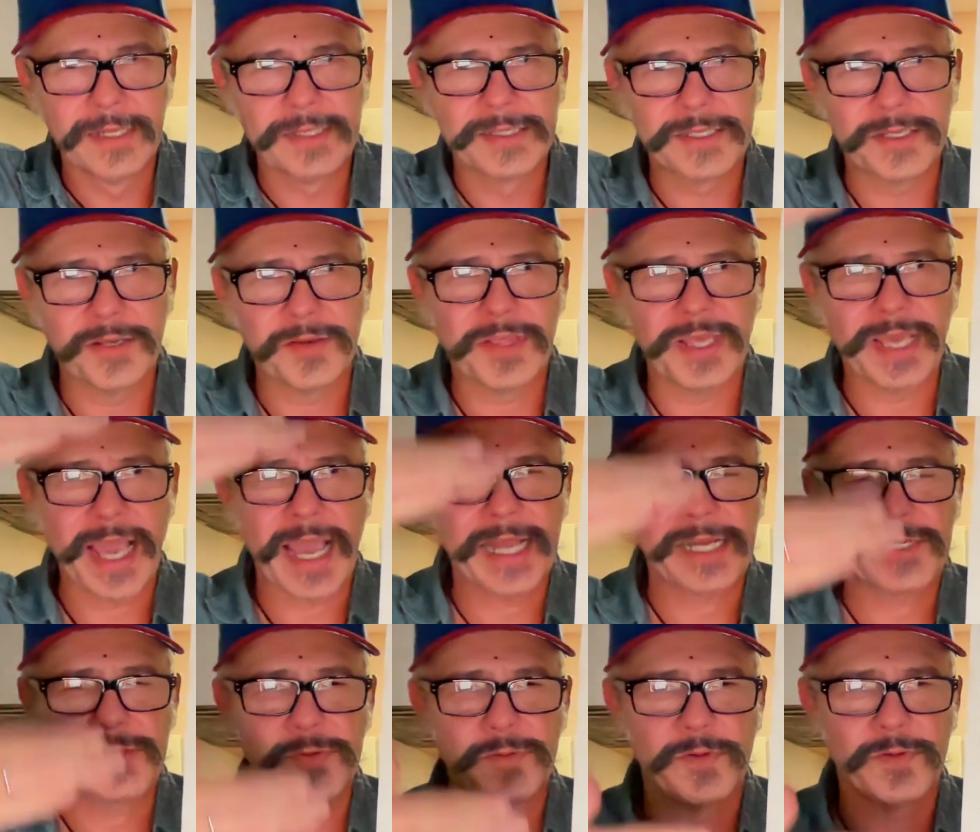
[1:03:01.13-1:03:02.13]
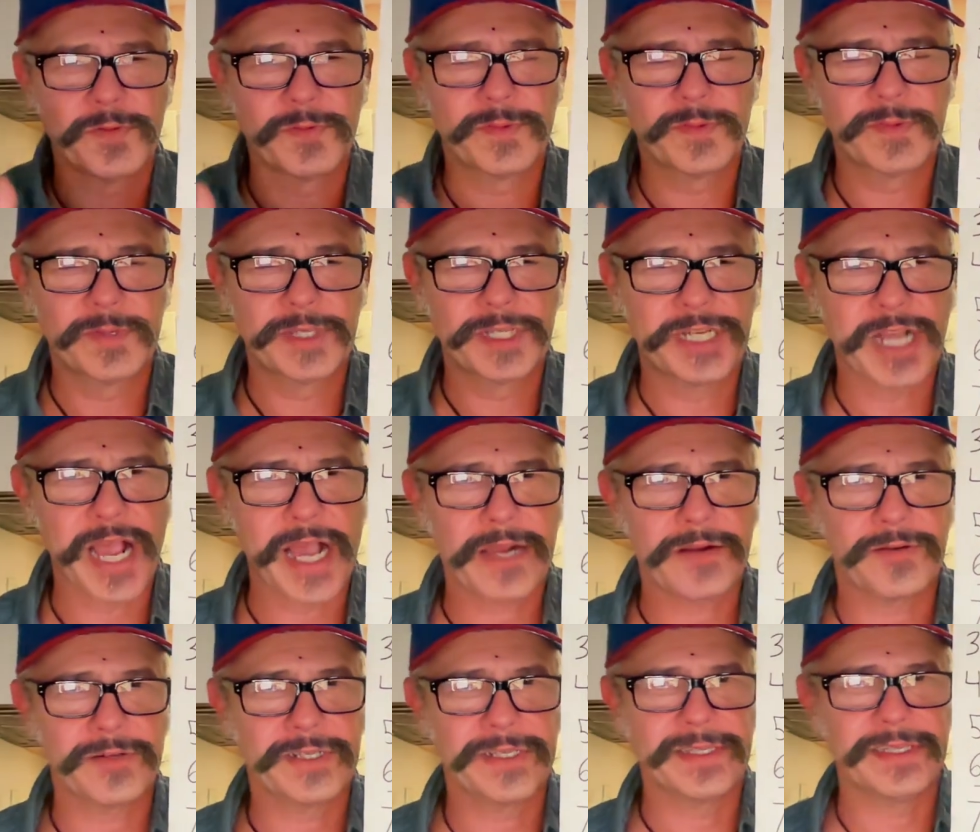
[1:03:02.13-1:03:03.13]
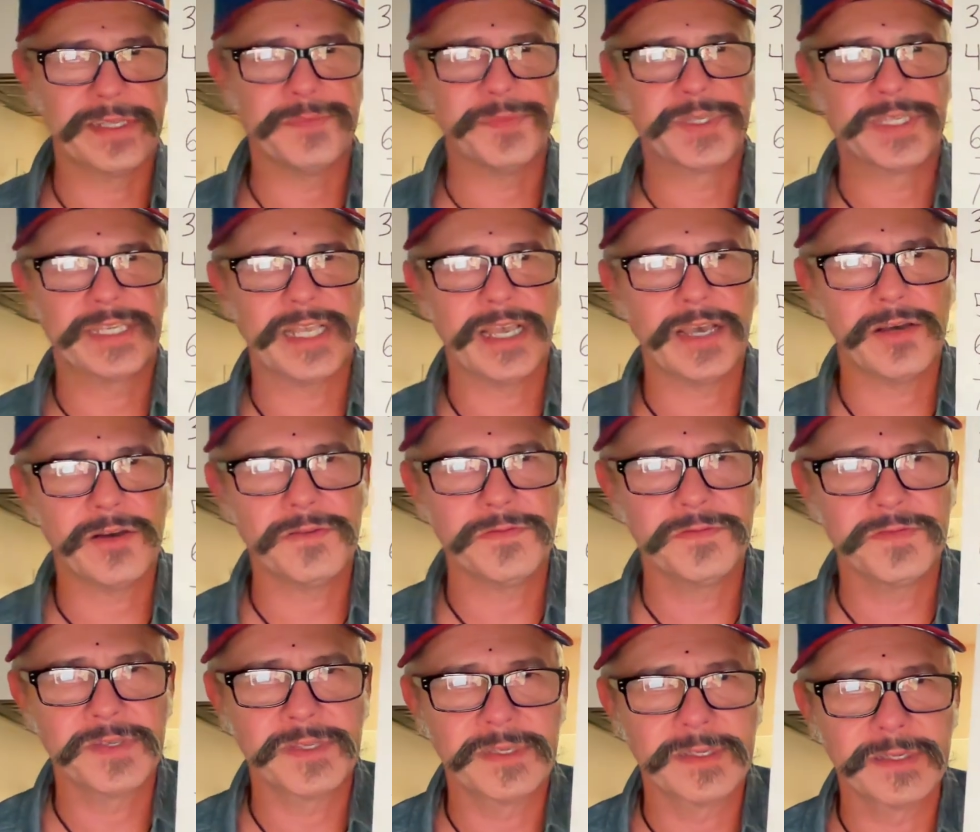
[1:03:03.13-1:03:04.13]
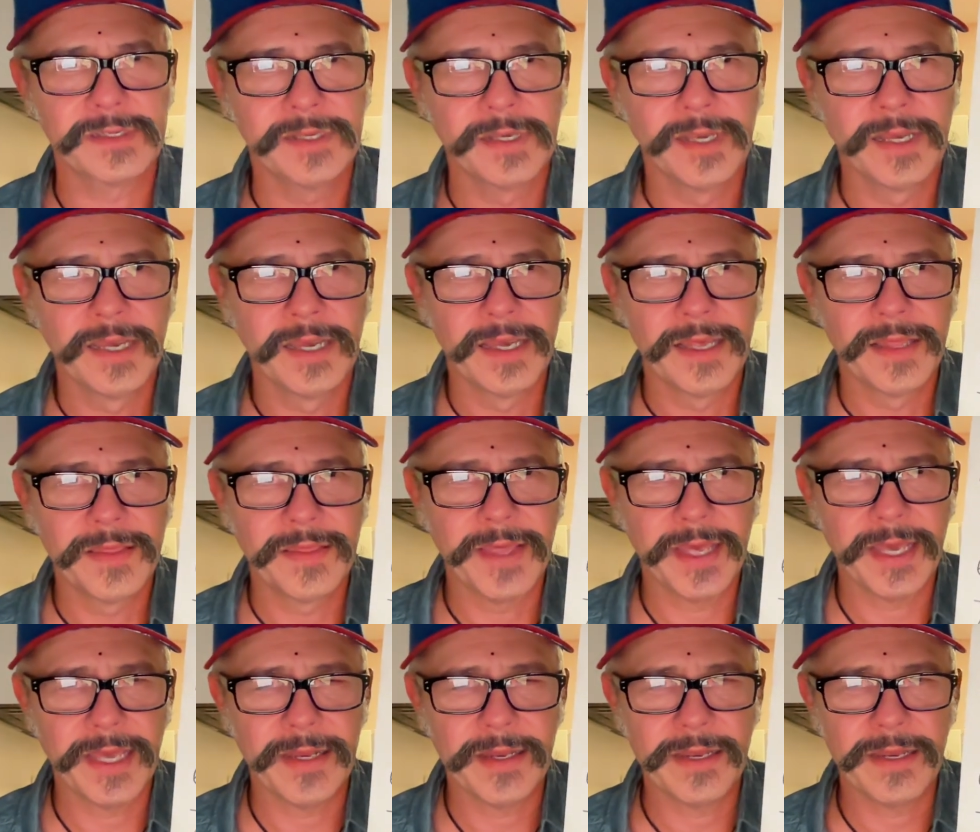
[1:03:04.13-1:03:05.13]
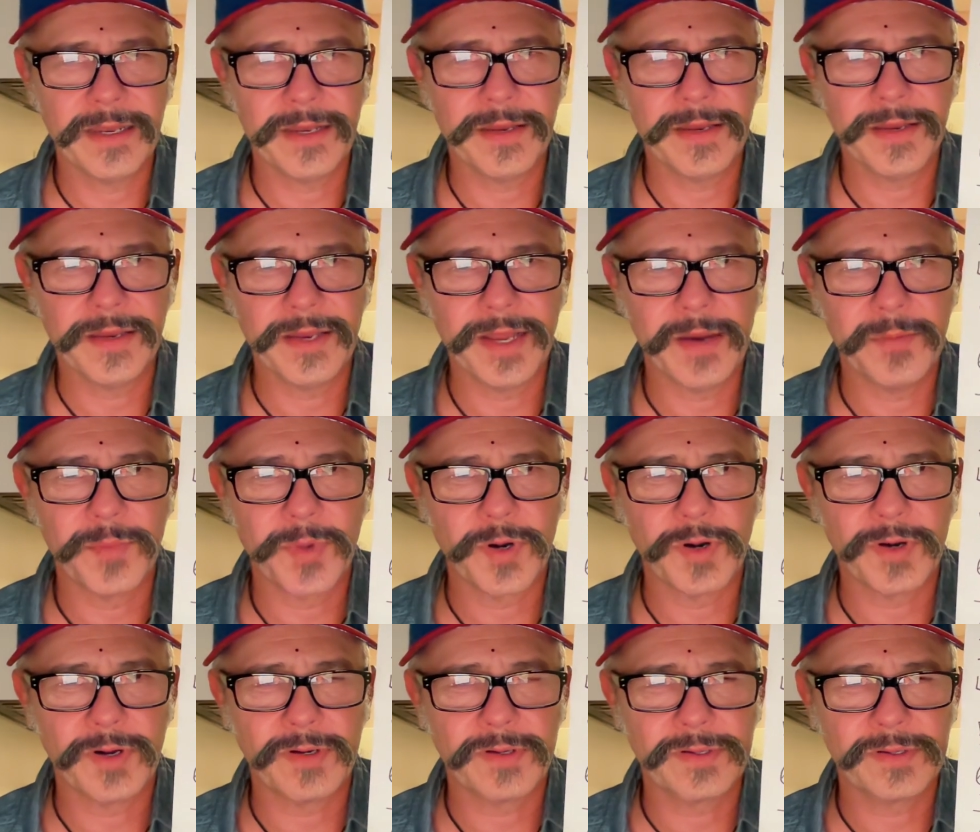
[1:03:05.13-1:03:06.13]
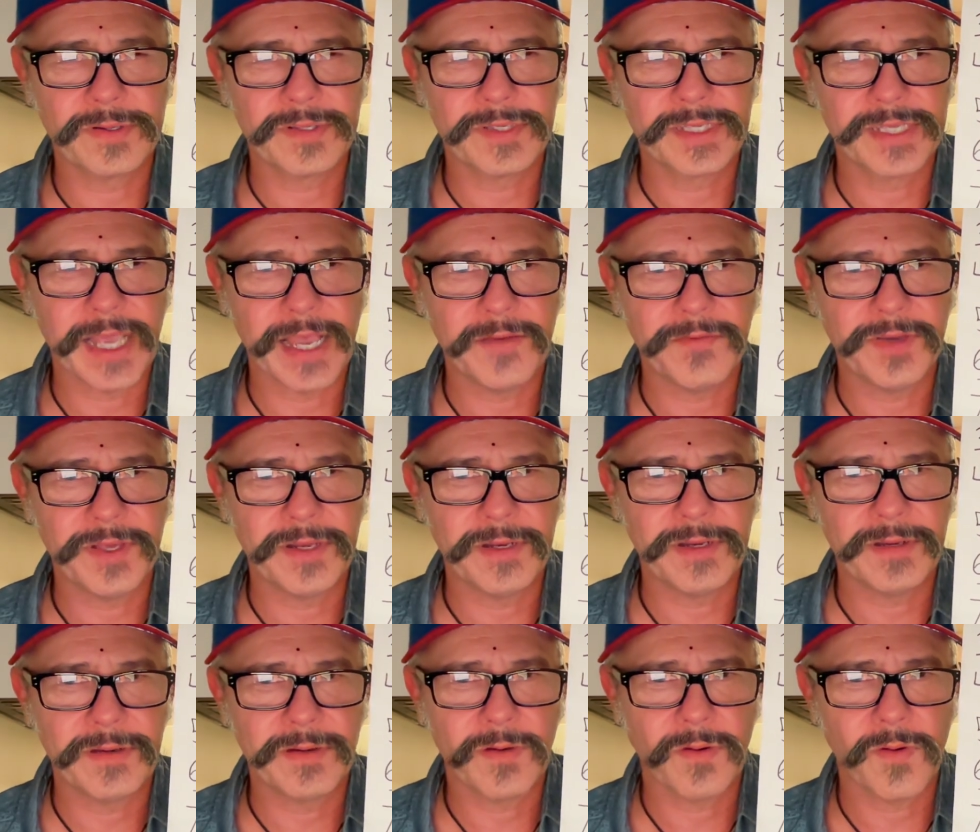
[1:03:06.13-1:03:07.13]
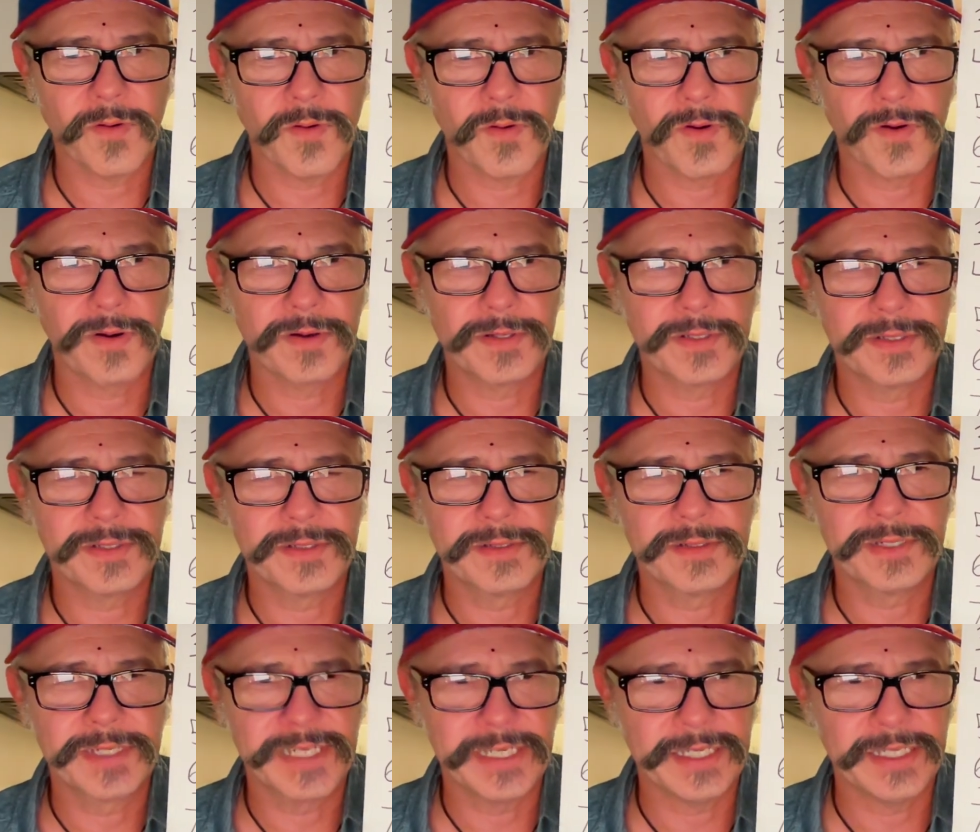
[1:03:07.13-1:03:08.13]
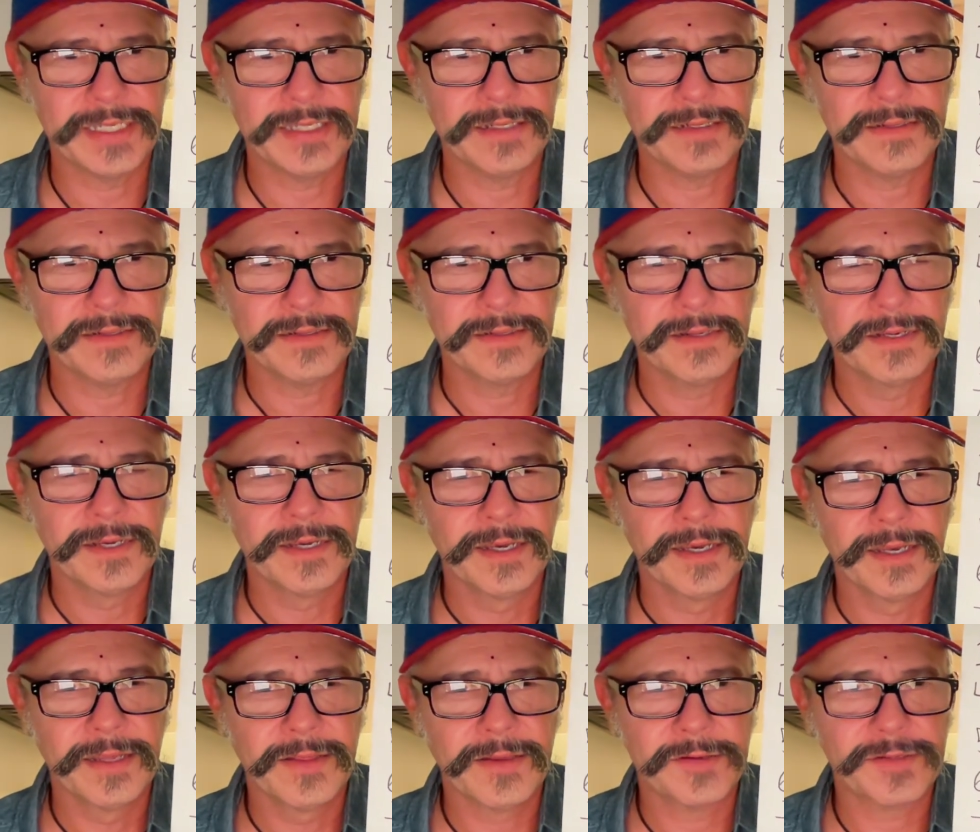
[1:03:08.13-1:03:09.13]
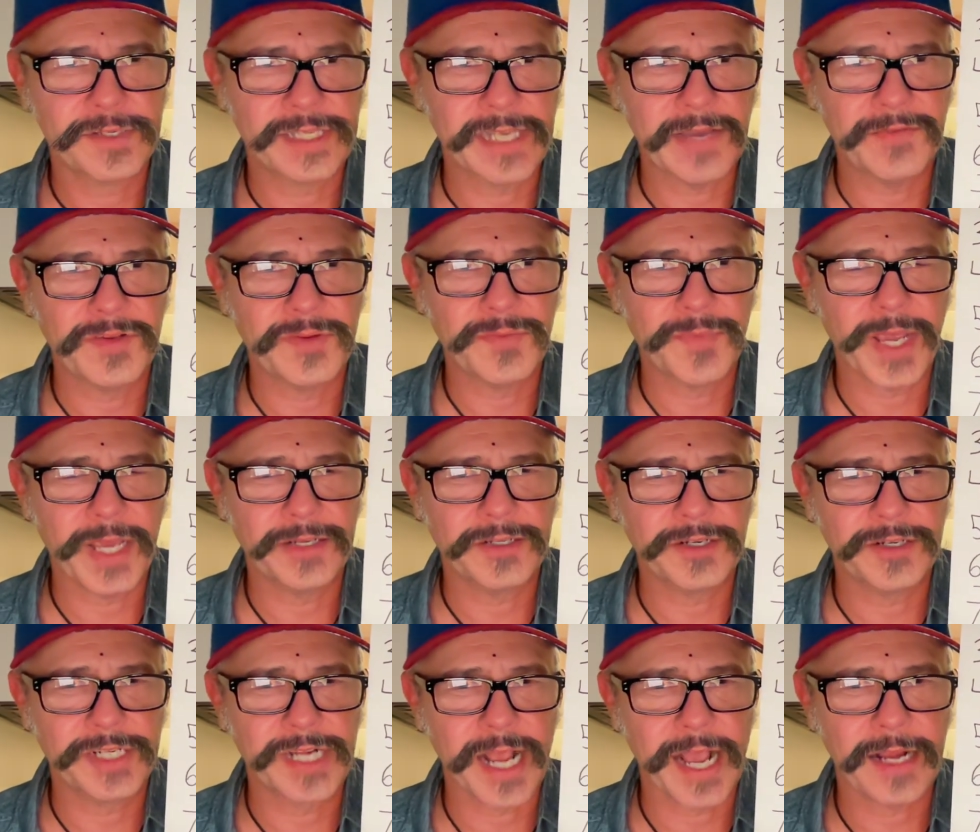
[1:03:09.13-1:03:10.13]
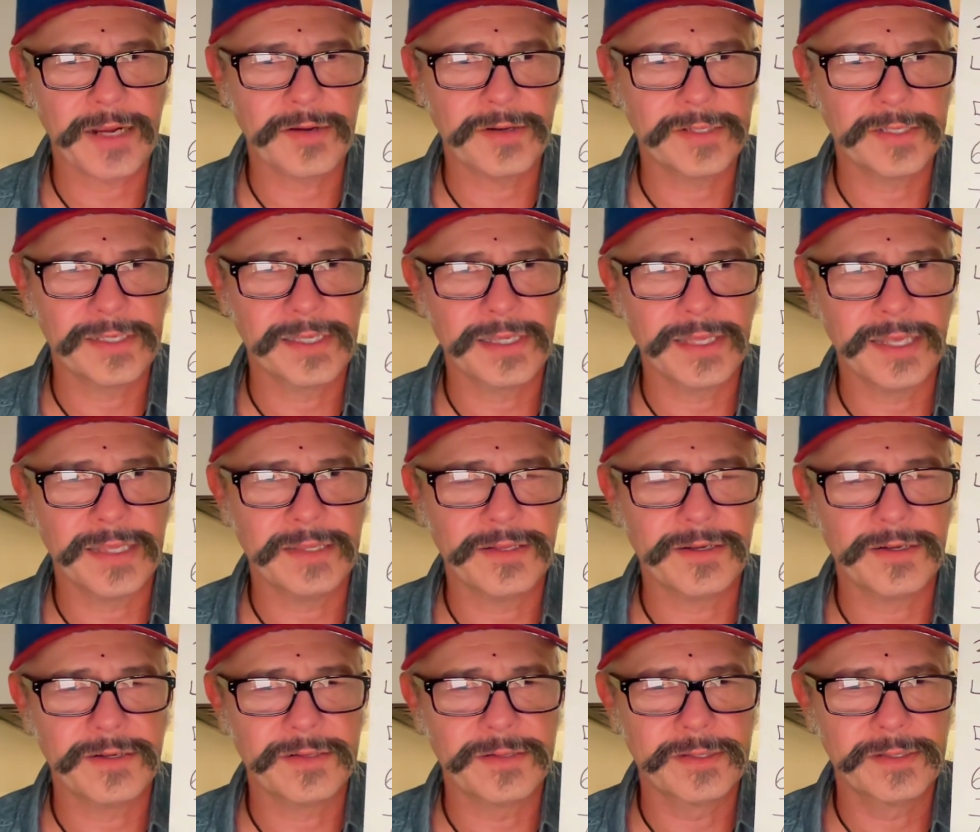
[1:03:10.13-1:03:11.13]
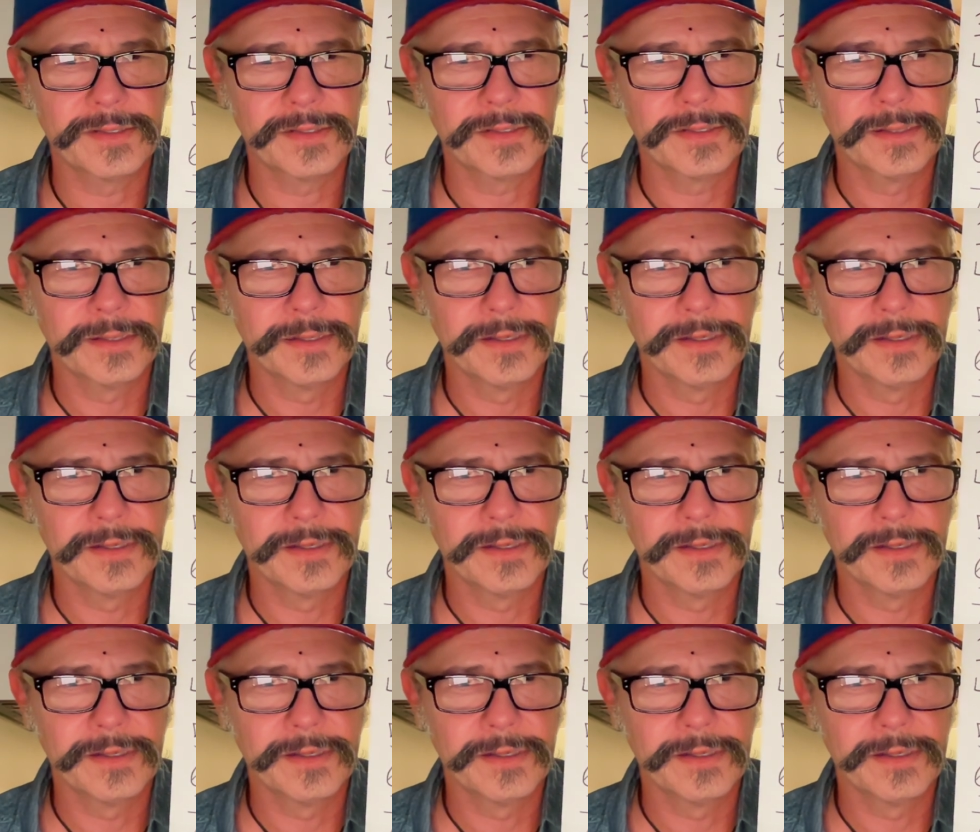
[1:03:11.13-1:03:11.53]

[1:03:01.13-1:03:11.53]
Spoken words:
So the actual chakras themselves that number 7 or 10, there's 7 major chakras, and then there's